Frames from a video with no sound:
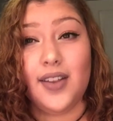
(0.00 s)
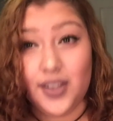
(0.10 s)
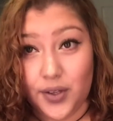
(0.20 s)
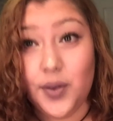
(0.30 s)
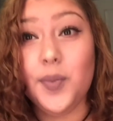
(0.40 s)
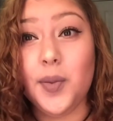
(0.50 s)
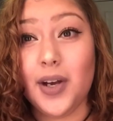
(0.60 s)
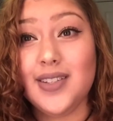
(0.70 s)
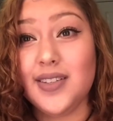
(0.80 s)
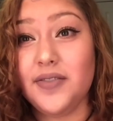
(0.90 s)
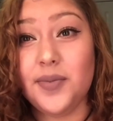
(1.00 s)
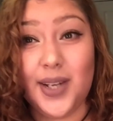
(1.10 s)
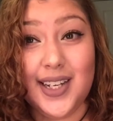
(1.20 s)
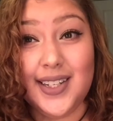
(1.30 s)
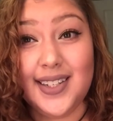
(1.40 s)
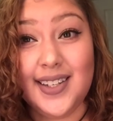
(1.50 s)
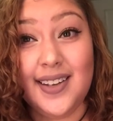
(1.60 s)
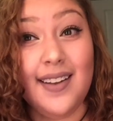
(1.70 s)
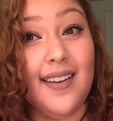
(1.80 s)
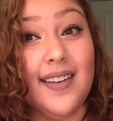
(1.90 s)
you can be positive about it.
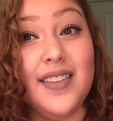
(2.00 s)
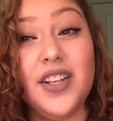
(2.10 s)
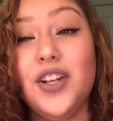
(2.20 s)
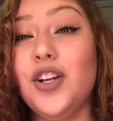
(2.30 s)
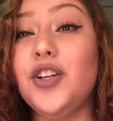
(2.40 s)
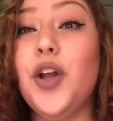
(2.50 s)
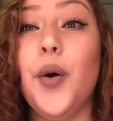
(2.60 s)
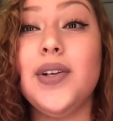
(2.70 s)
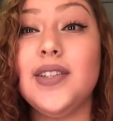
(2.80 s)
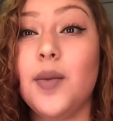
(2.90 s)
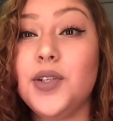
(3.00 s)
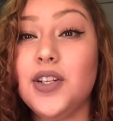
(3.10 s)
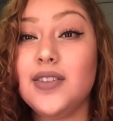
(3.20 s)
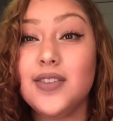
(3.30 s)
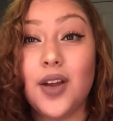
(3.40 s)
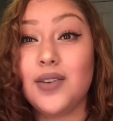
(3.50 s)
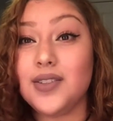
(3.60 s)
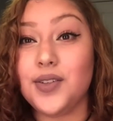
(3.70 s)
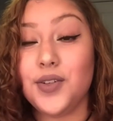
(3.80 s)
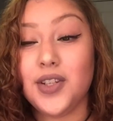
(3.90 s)
There are no exceptions, no
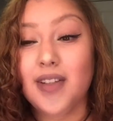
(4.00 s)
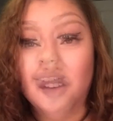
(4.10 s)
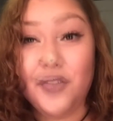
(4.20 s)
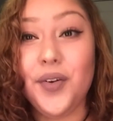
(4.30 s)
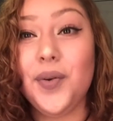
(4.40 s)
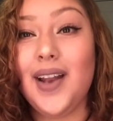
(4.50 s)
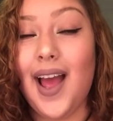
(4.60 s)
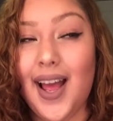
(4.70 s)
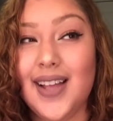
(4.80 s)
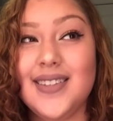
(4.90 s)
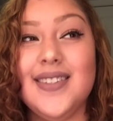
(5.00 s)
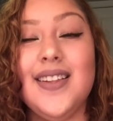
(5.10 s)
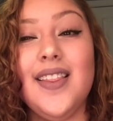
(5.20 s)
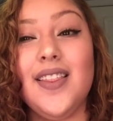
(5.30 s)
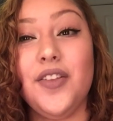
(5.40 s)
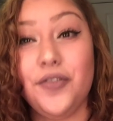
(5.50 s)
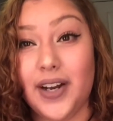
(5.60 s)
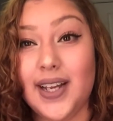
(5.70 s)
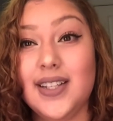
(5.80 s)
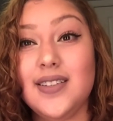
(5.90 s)
exclusions. Everyone has the
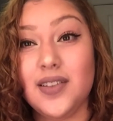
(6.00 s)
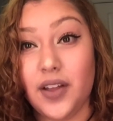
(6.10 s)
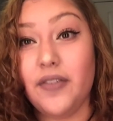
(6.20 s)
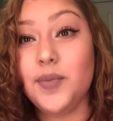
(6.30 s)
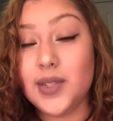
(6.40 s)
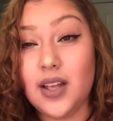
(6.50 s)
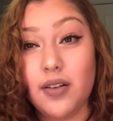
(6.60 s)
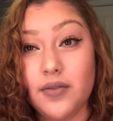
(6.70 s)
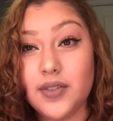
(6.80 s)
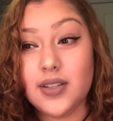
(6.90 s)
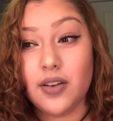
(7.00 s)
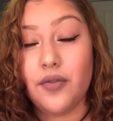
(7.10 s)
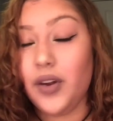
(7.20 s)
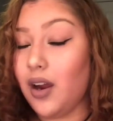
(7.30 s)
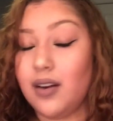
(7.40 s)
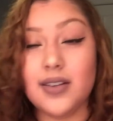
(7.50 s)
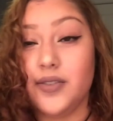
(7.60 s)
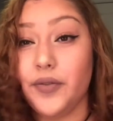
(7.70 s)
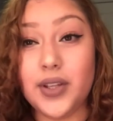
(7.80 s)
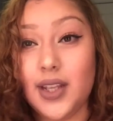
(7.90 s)
right to love themselves, regardless
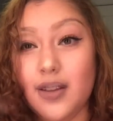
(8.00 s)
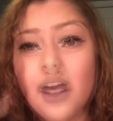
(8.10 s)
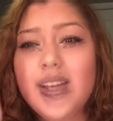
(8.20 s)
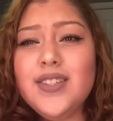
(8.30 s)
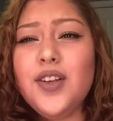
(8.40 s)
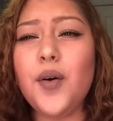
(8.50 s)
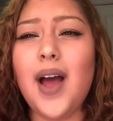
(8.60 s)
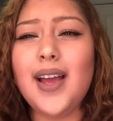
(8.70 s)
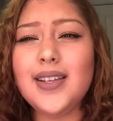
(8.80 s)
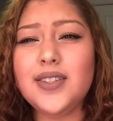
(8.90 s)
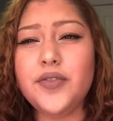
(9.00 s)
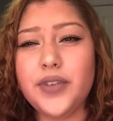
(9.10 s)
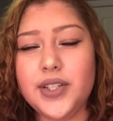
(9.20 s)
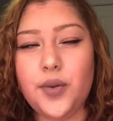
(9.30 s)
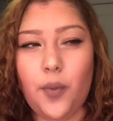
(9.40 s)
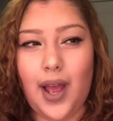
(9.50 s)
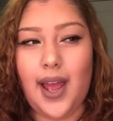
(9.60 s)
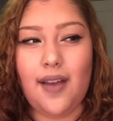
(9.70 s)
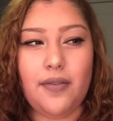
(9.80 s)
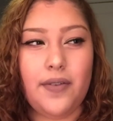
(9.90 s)
of what they look. Okay, so I guess the reason why
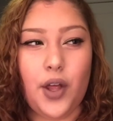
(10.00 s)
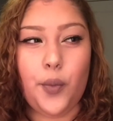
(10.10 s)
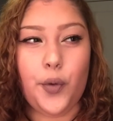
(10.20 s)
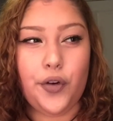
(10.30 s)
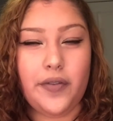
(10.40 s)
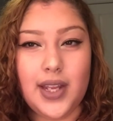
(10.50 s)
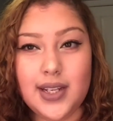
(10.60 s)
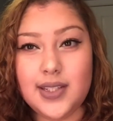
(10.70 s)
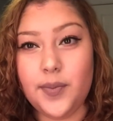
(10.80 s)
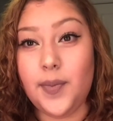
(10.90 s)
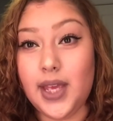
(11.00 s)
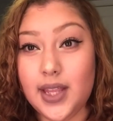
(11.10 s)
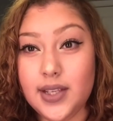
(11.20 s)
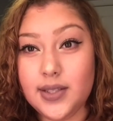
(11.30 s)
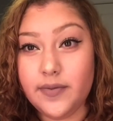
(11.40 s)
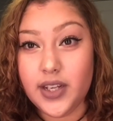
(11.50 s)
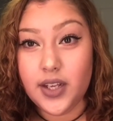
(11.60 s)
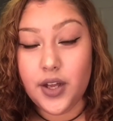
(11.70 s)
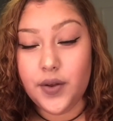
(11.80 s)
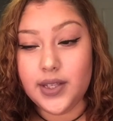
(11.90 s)
I felt motivated to make this
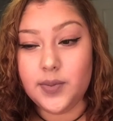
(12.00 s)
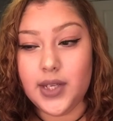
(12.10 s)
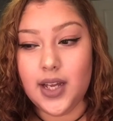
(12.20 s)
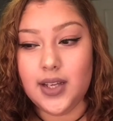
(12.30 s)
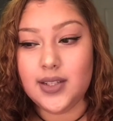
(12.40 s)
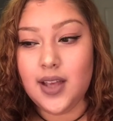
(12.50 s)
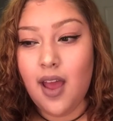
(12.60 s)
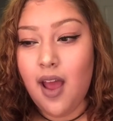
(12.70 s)
video is because